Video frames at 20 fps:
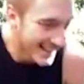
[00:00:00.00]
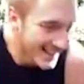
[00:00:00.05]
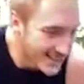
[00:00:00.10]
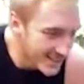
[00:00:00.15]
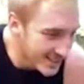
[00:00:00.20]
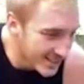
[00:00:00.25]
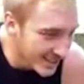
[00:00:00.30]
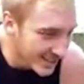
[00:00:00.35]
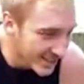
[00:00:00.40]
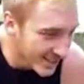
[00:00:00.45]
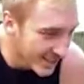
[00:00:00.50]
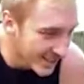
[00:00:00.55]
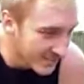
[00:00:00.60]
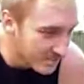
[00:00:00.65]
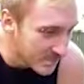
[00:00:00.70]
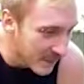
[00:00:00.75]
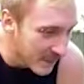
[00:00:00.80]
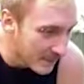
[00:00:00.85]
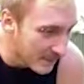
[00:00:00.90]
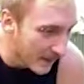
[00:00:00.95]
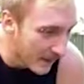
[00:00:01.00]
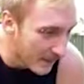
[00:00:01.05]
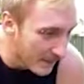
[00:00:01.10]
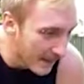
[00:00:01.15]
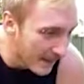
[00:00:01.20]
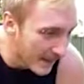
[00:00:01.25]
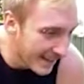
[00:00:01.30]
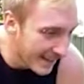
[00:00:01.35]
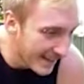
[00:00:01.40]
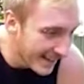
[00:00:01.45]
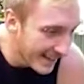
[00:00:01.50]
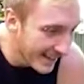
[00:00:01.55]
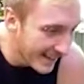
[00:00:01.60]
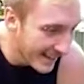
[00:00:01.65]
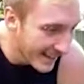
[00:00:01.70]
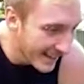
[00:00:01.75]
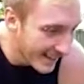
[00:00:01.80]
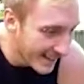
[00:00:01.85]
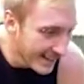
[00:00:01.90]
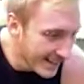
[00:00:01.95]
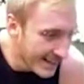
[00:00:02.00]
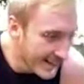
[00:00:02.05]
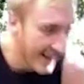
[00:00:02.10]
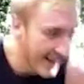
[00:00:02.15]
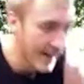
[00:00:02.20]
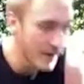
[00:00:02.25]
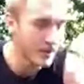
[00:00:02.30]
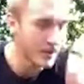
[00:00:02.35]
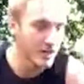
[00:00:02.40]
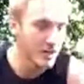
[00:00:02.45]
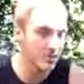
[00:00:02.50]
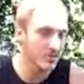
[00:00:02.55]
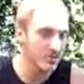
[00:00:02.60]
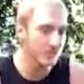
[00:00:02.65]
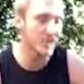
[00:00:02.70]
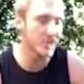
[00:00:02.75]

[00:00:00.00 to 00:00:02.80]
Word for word: you guys are looking good. Keep it up. Anyone else wants